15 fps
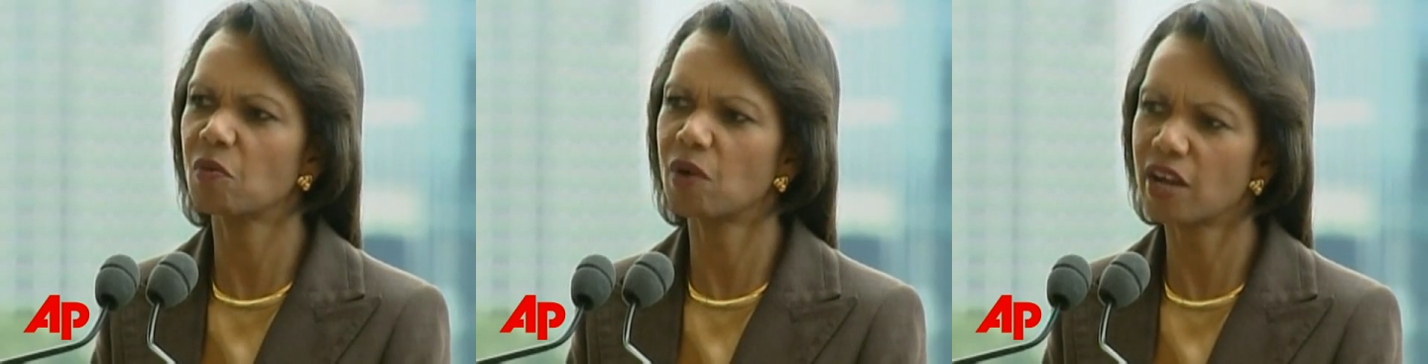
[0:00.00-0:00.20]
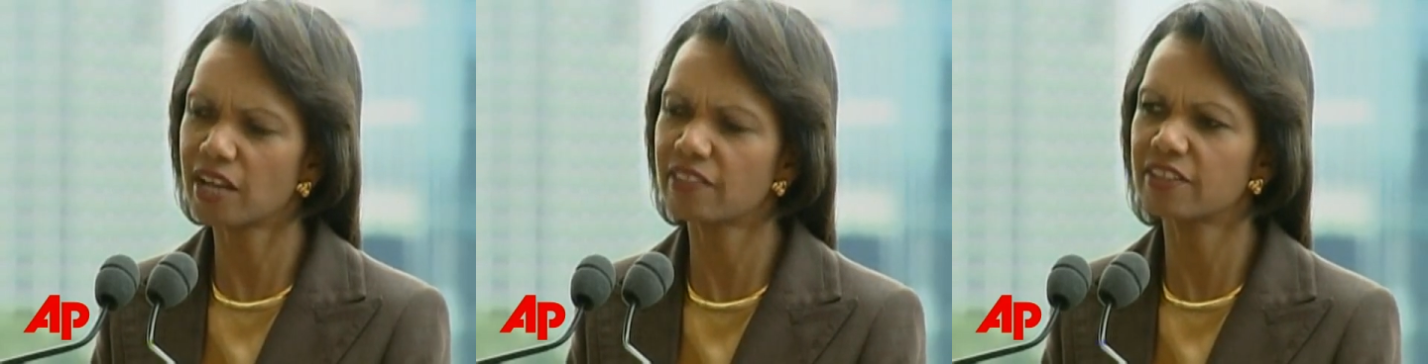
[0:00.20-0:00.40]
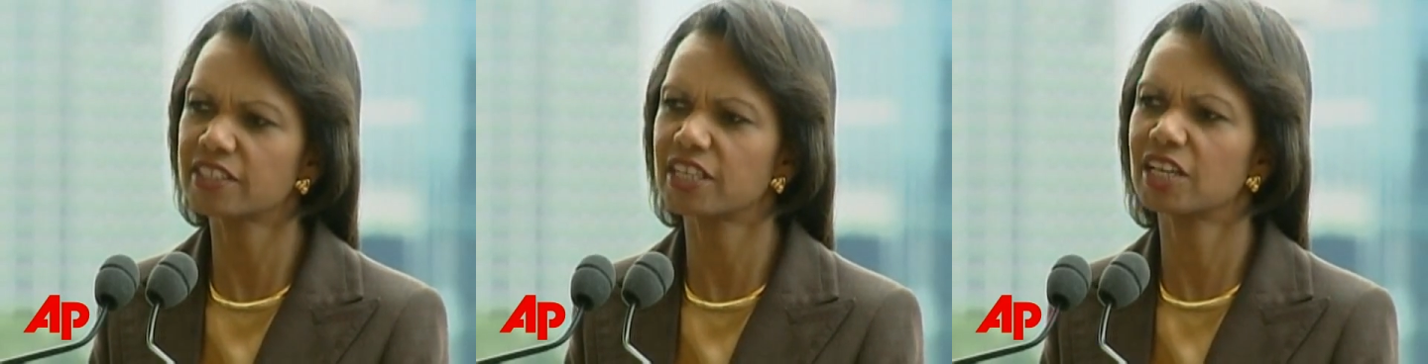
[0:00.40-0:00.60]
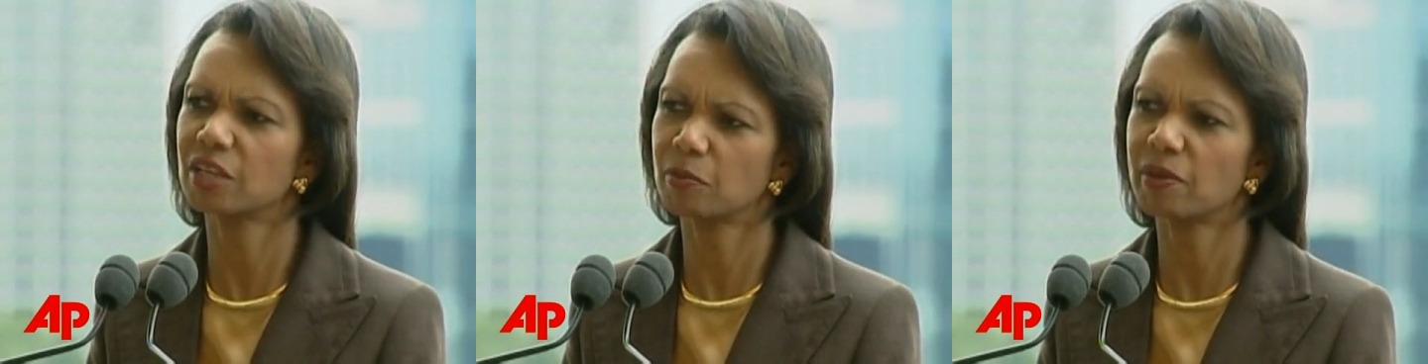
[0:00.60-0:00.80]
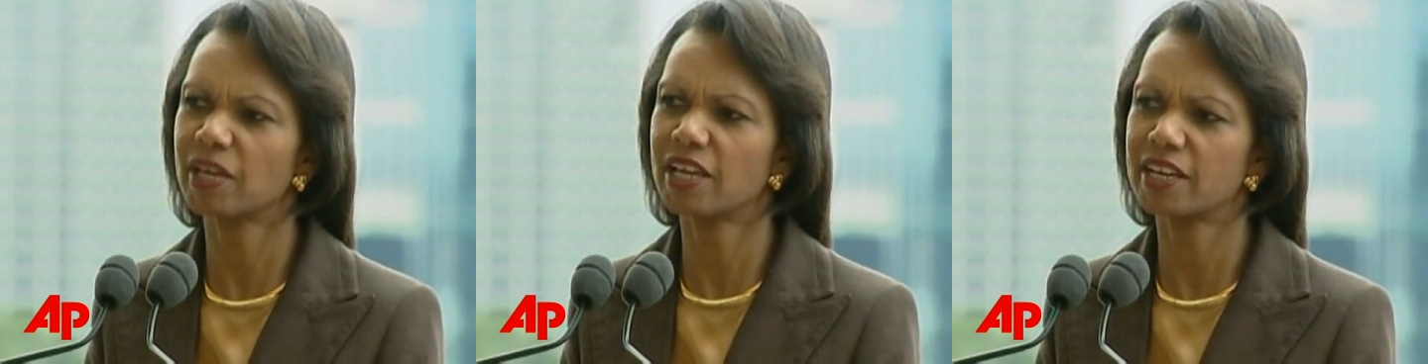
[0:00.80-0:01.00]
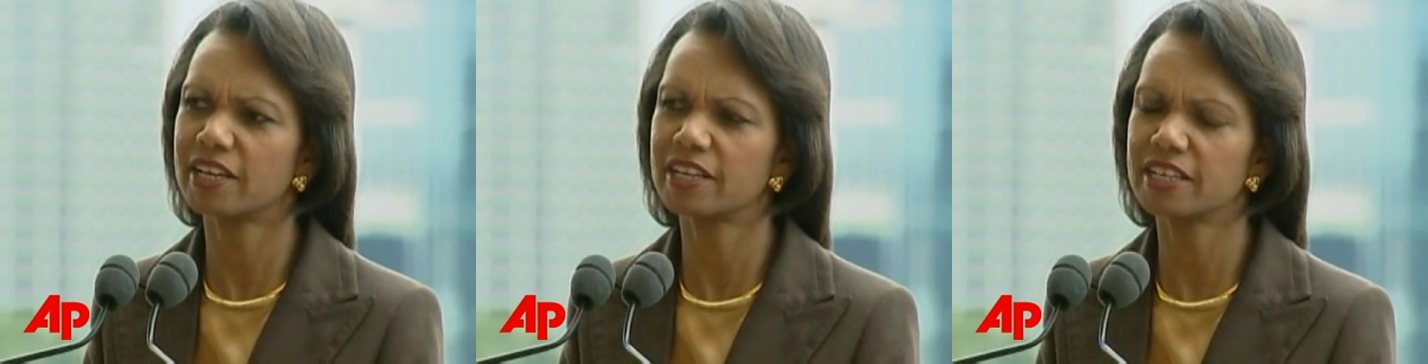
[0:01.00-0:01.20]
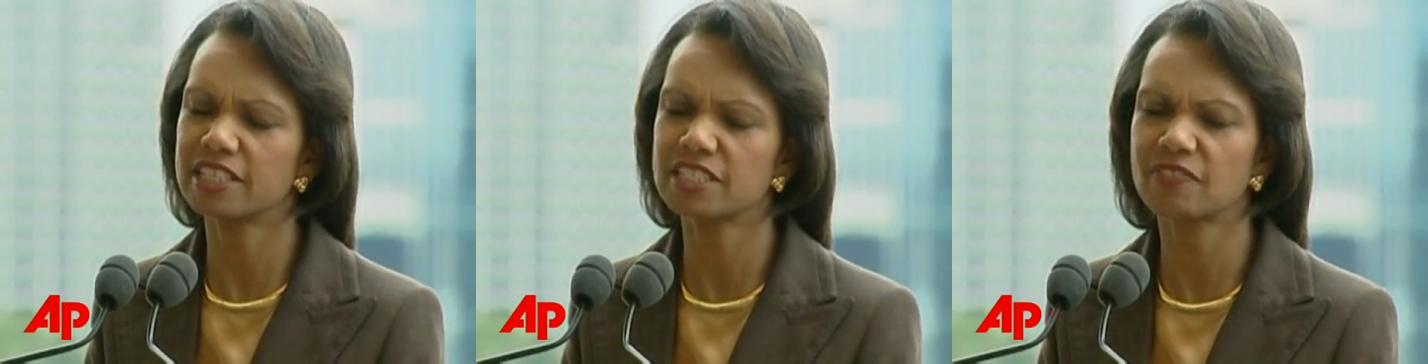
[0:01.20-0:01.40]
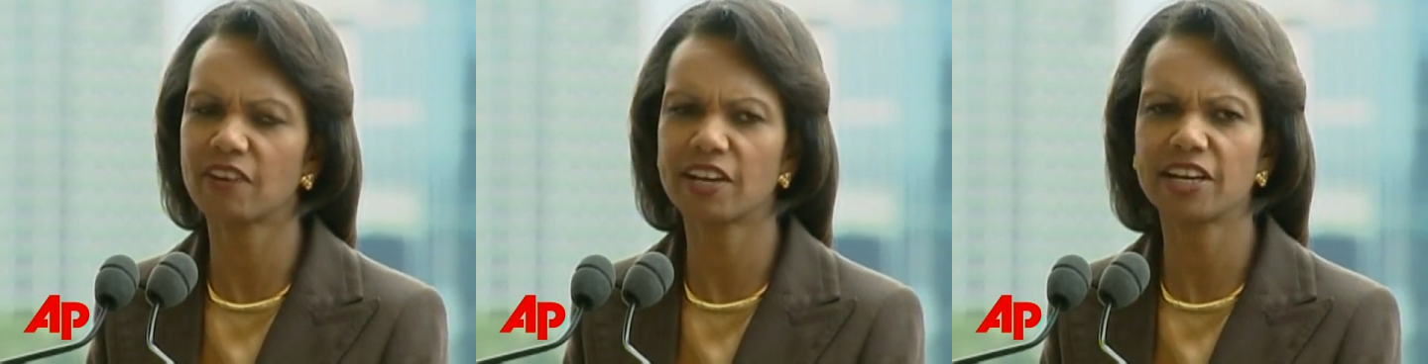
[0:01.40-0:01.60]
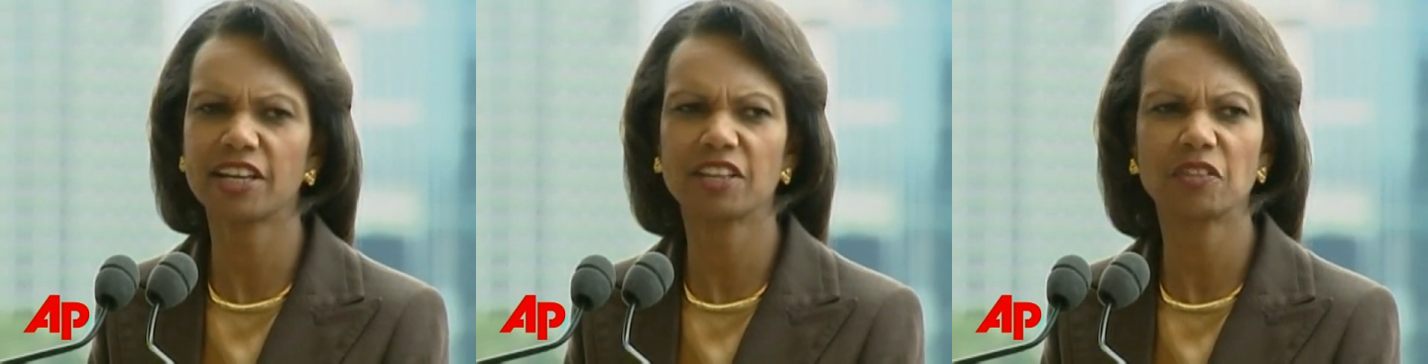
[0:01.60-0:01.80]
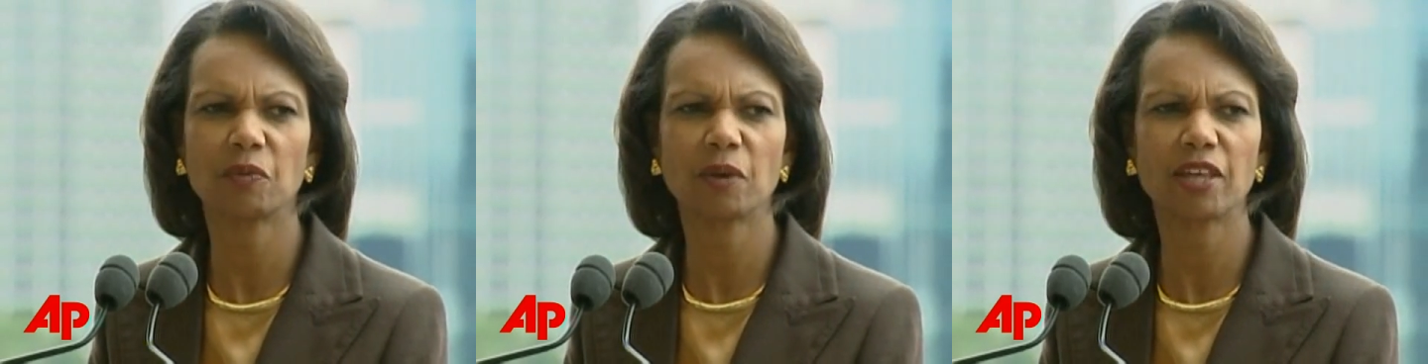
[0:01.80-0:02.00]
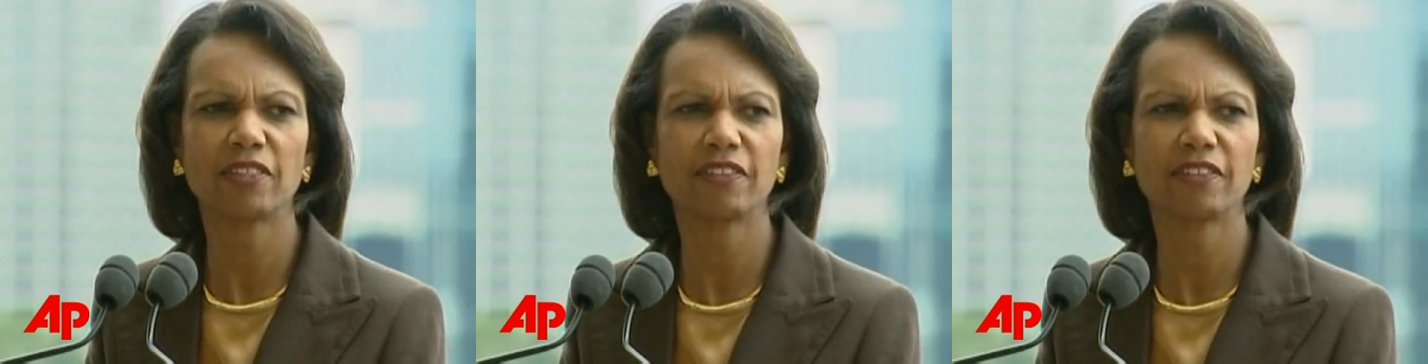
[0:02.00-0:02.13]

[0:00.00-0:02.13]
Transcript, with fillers: why the Taliban is fighting in the way